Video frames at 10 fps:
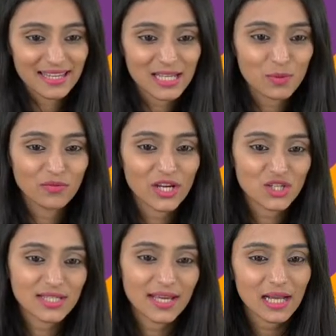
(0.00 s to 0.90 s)
Yes, Bhuvnesh
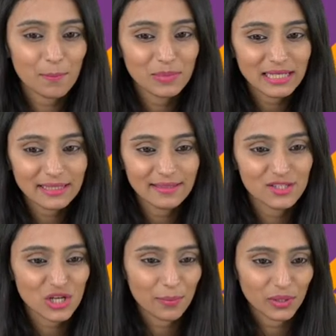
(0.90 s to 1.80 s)
is saying completed
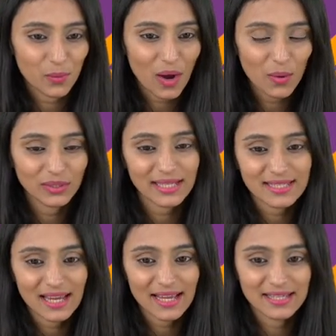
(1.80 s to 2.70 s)
this chapter. Wow,
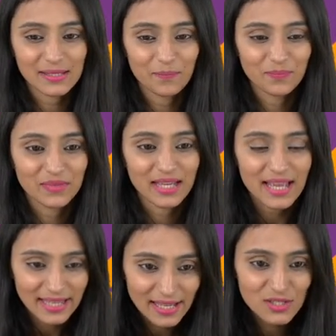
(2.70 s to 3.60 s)
that's nice.
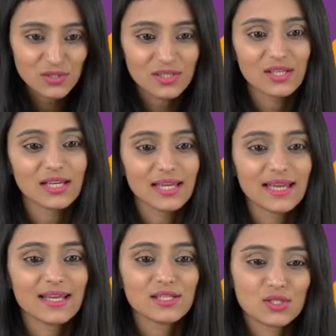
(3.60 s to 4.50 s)
Yes,
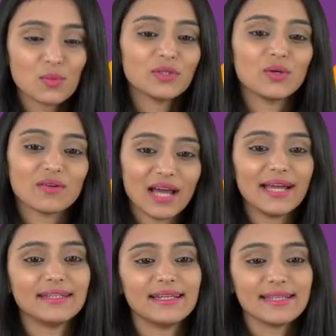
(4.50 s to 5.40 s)
Sumit, you're
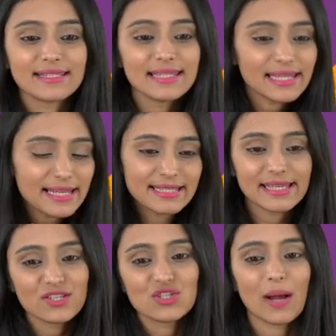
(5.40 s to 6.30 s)
right. It is the
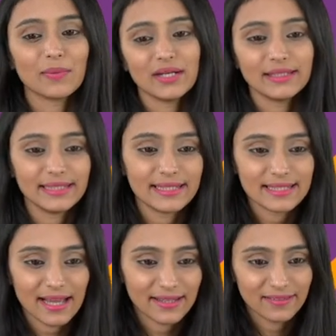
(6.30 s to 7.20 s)
easiest chapter in the
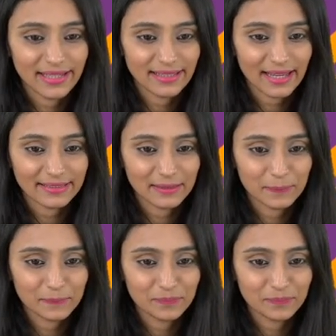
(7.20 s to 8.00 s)
entire grade ninth.